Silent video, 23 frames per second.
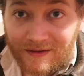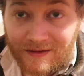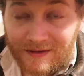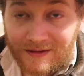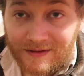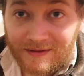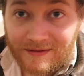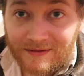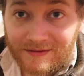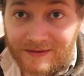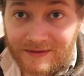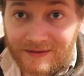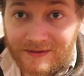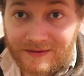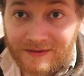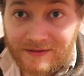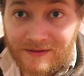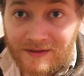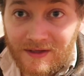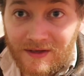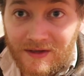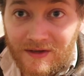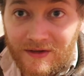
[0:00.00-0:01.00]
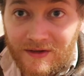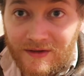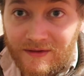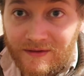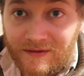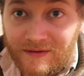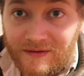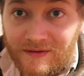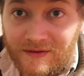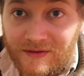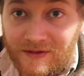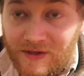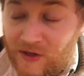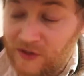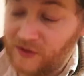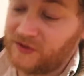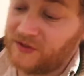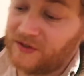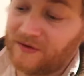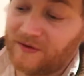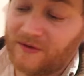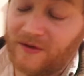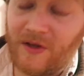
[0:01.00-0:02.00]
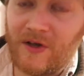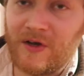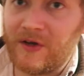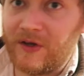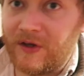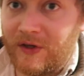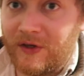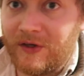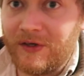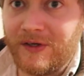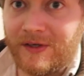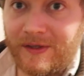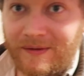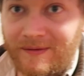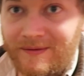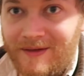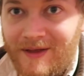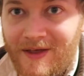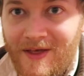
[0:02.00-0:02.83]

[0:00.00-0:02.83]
This doesn't look good.